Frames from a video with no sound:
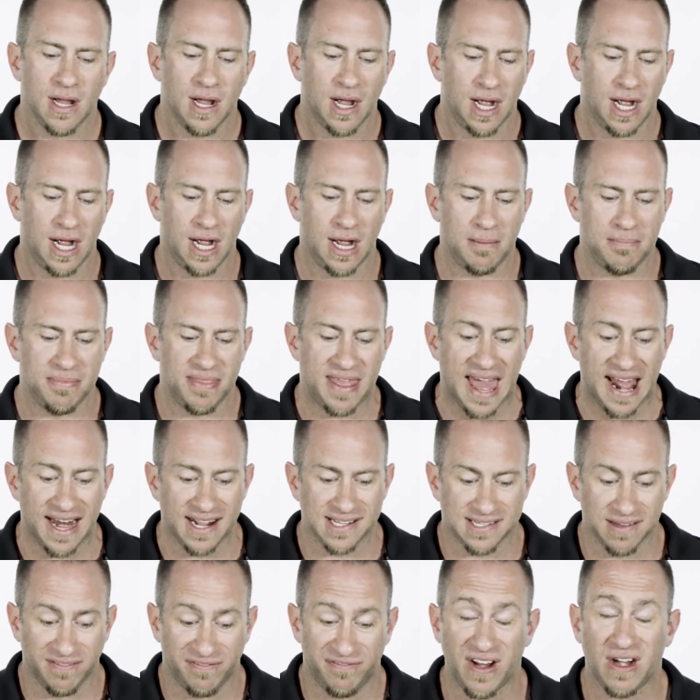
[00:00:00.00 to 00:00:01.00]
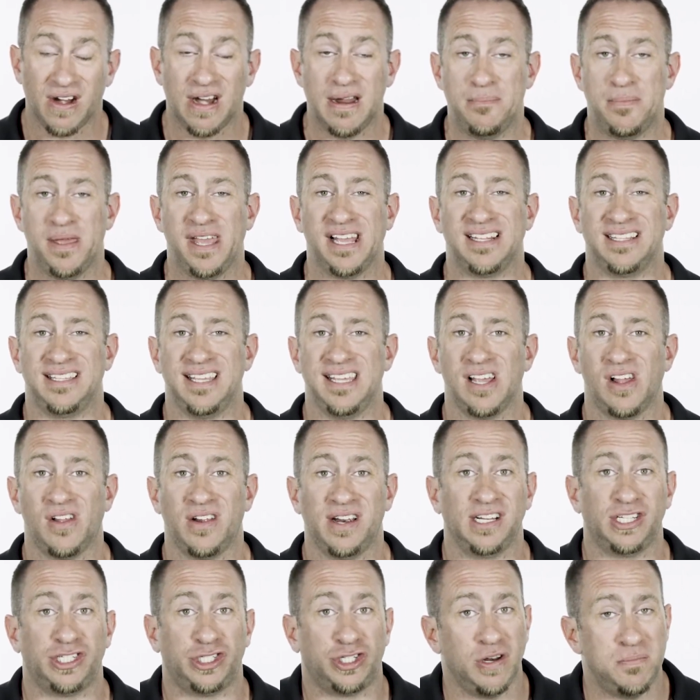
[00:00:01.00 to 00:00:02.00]
That is a very big deal,
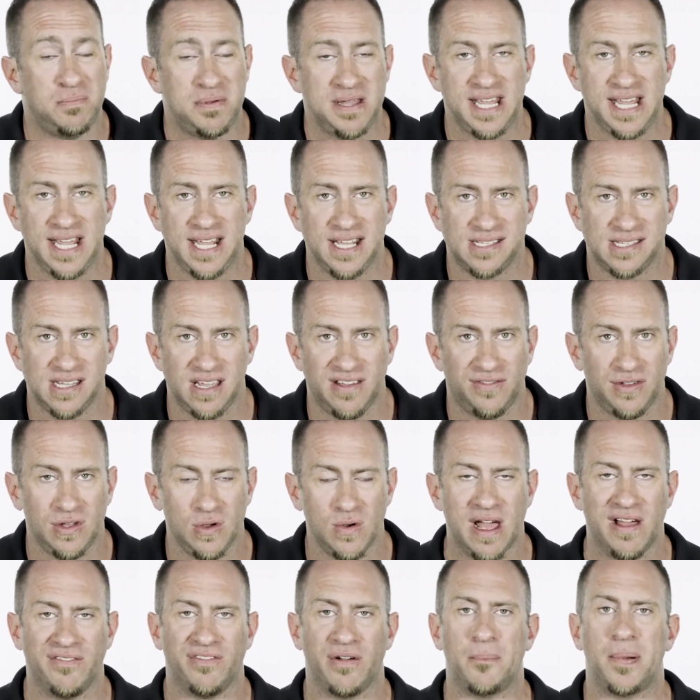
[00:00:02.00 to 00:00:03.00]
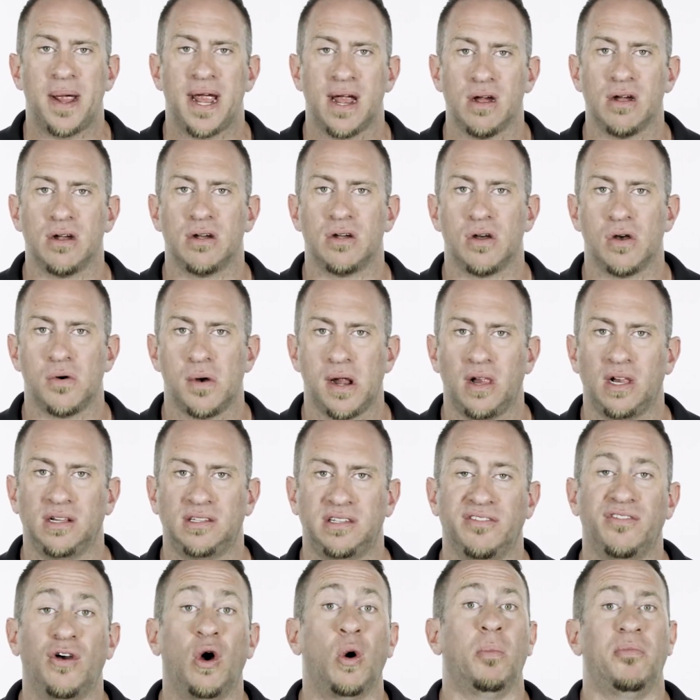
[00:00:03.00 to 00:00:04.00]
and it should be easy if you have a parent or a
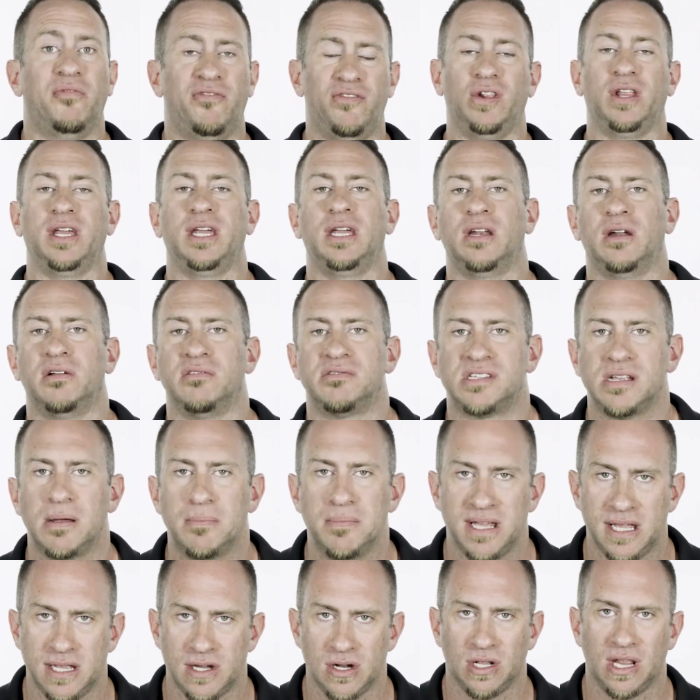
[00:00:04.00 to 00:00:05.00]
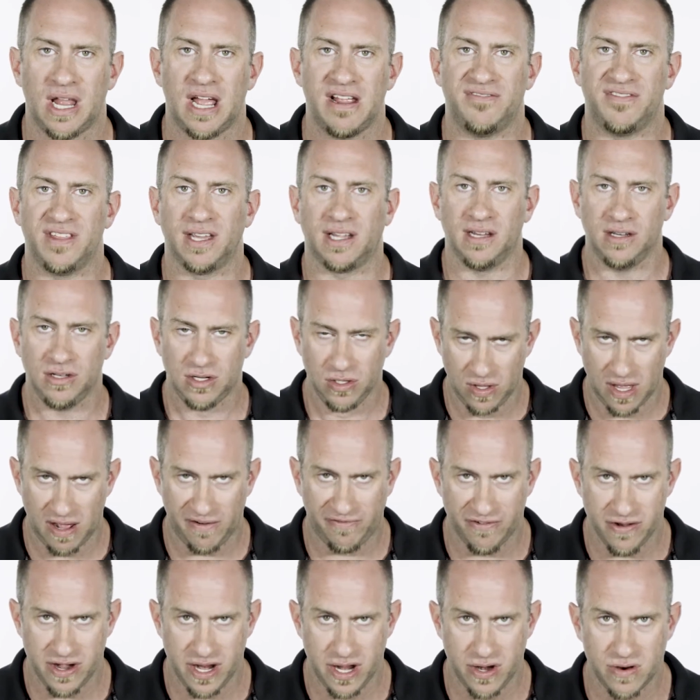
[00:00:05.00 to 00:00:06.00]
relative, hopefully, somebody in your life that can do
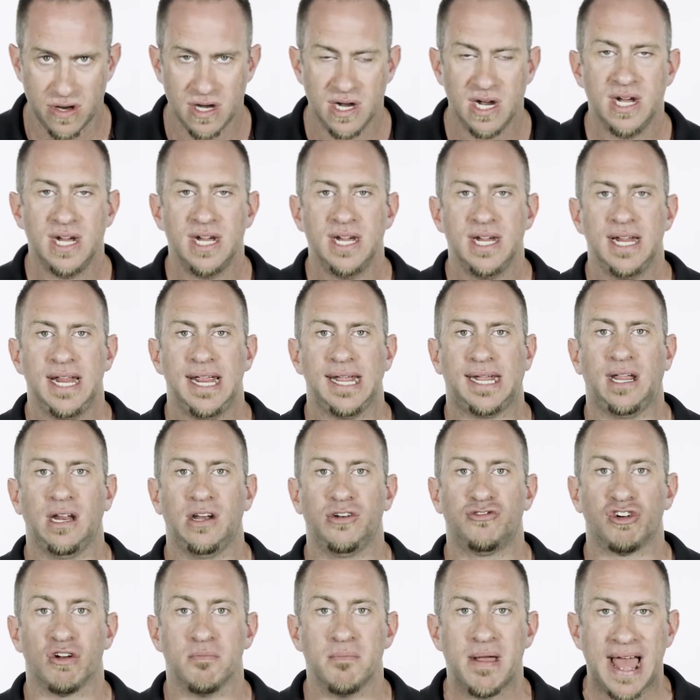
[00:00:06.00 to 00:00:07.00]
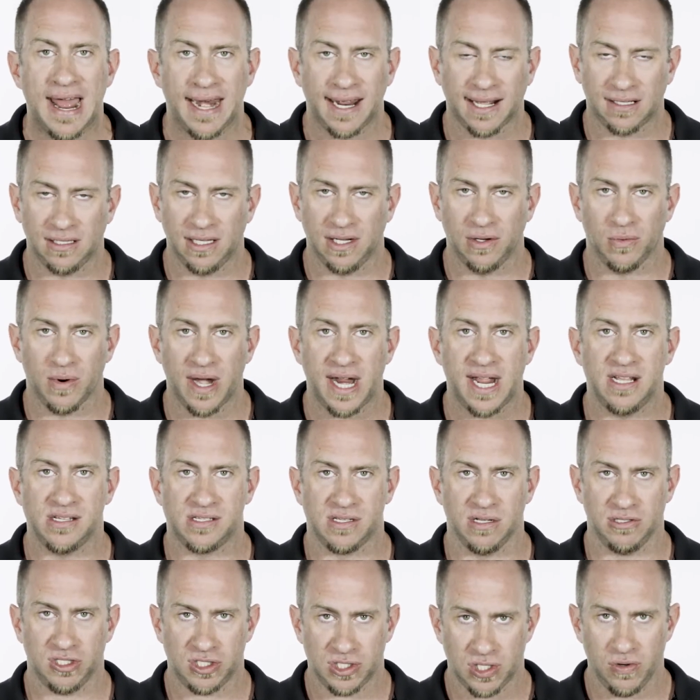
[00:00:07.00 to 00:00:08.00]
that for you. It can dramatically
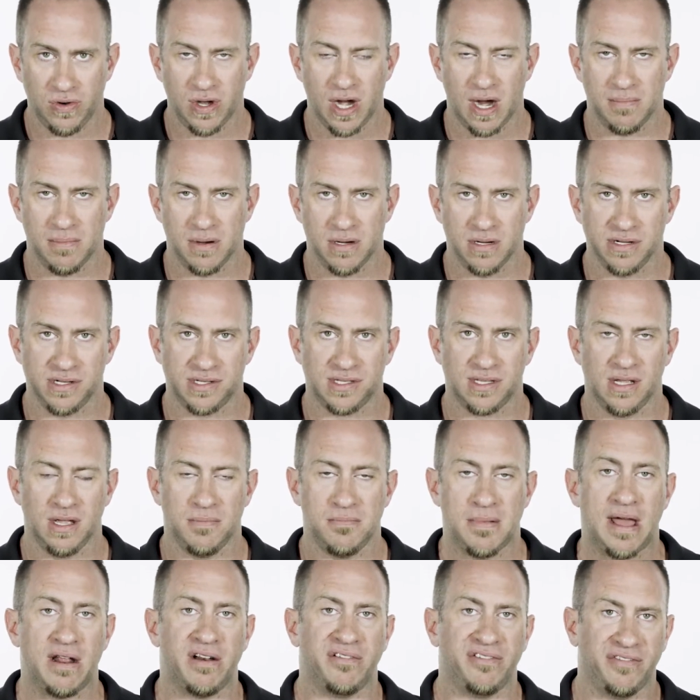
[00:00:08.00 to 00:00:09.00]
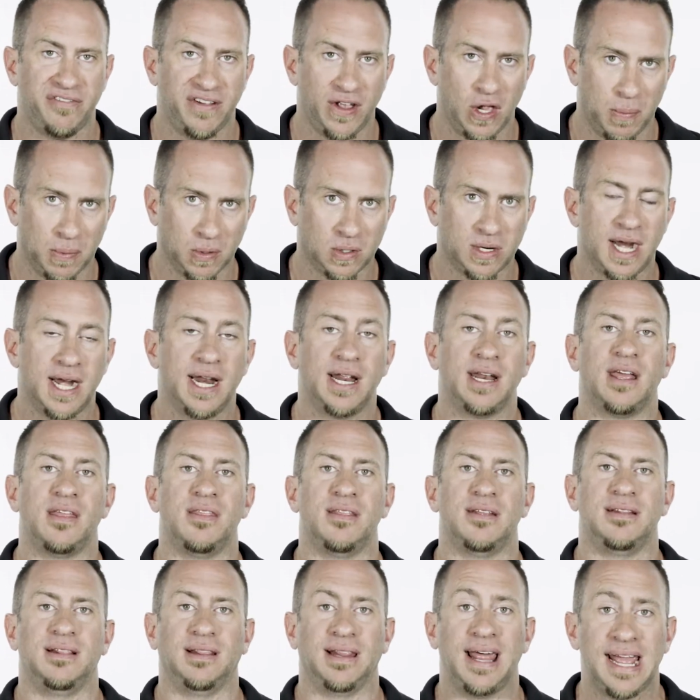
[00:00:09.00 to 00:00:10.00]
raise those two numbers, the amount of available credit
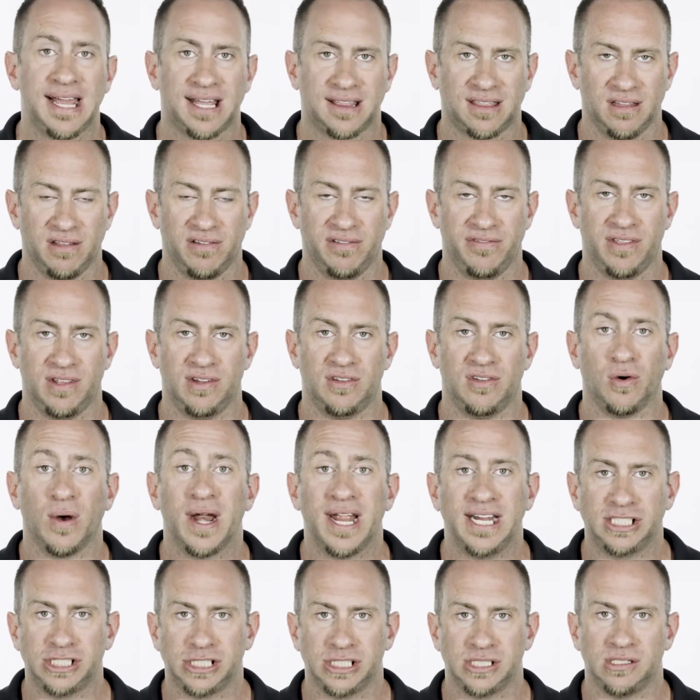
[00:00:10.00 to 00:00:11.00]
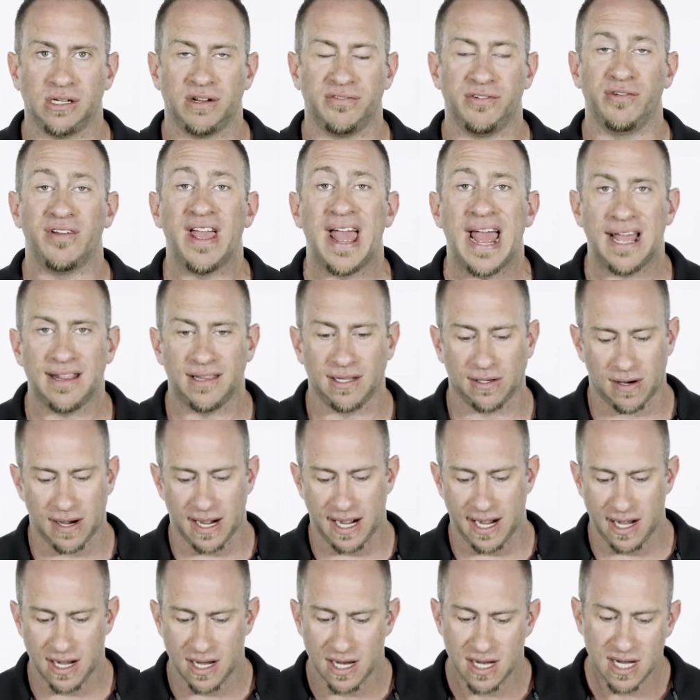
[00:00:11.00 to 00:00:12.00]
and the length of the duration of you've had the
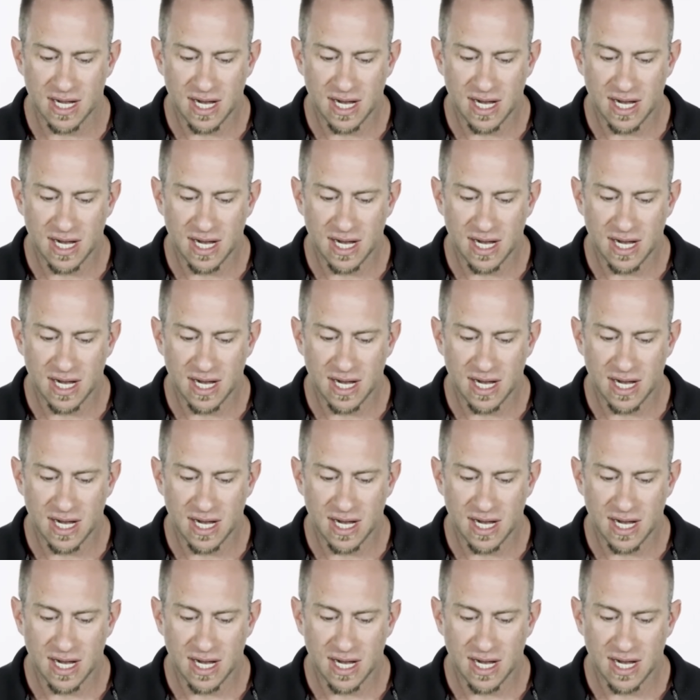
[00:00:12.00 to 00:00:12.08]
credit.